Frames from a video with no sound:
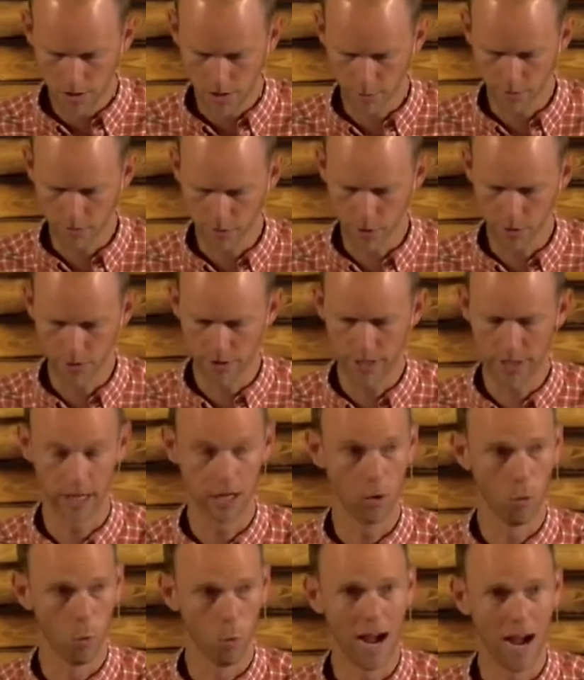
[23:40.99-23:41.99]
Some of you are
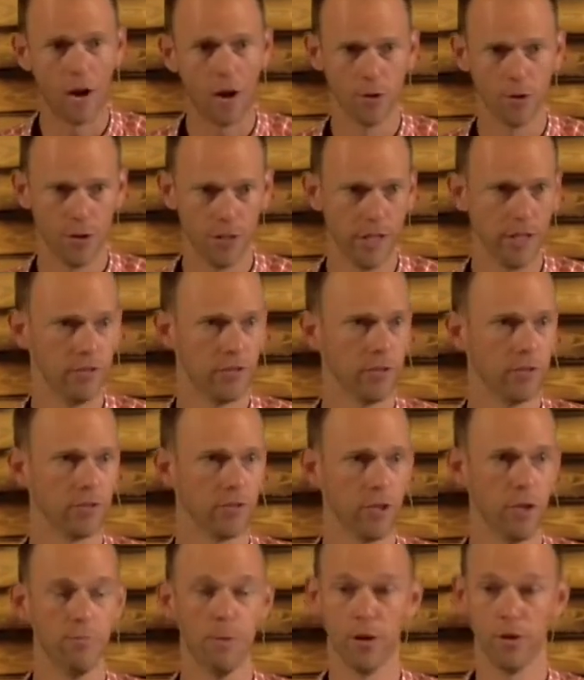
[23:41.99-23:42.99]
thinking, wow,
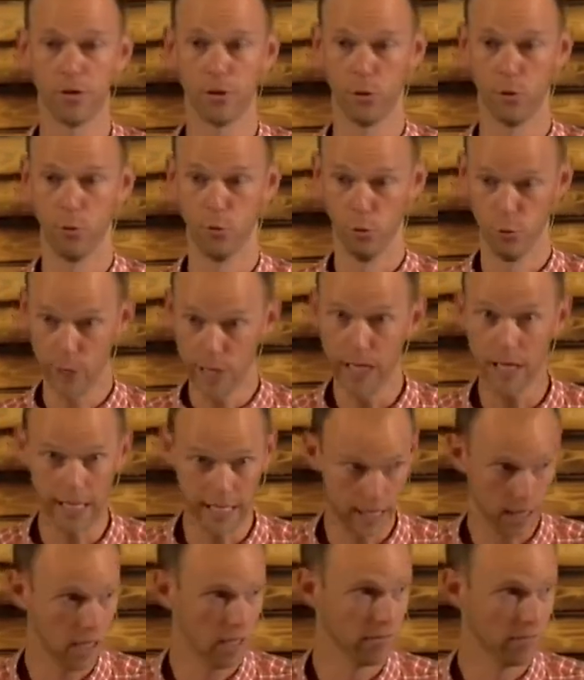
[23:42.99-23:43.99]
Jesus, you must
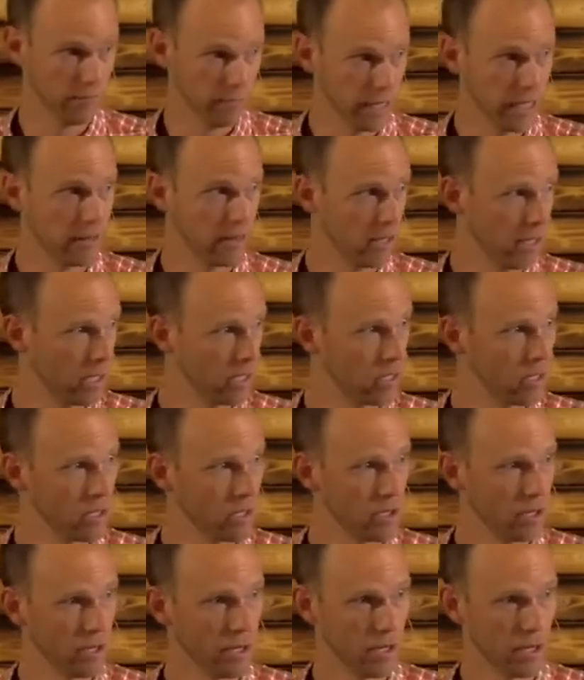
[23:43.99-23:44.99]
really love me
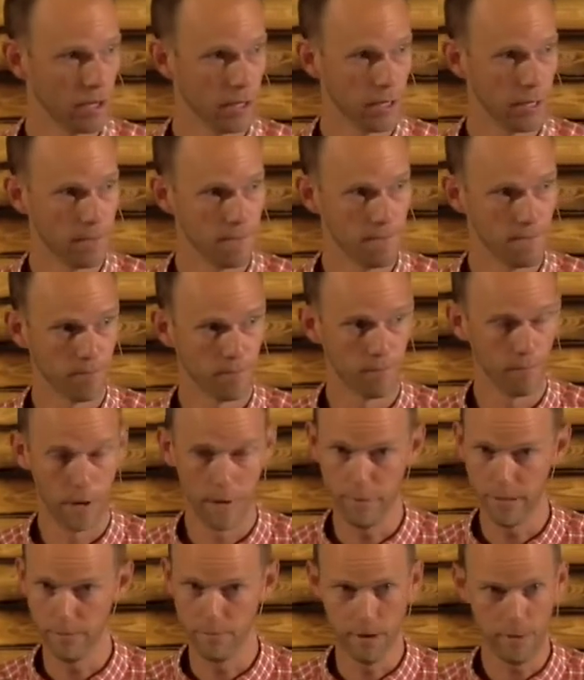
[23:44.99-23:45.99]
then.
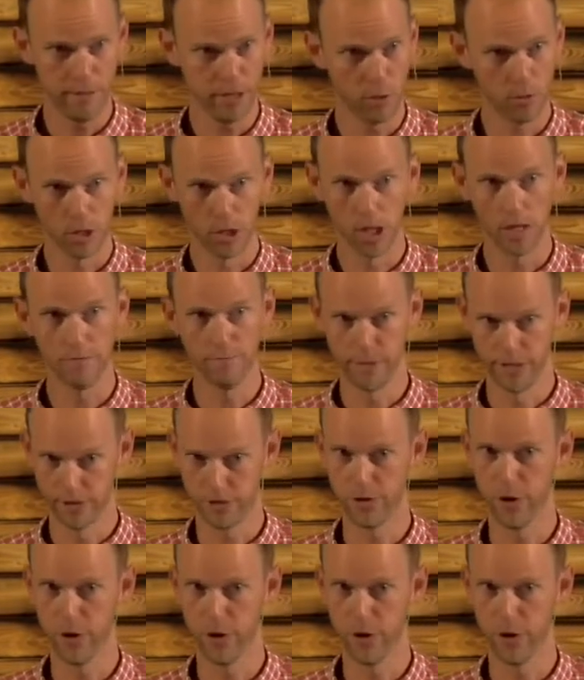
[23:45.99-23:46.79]
Maybe, maybe don't love me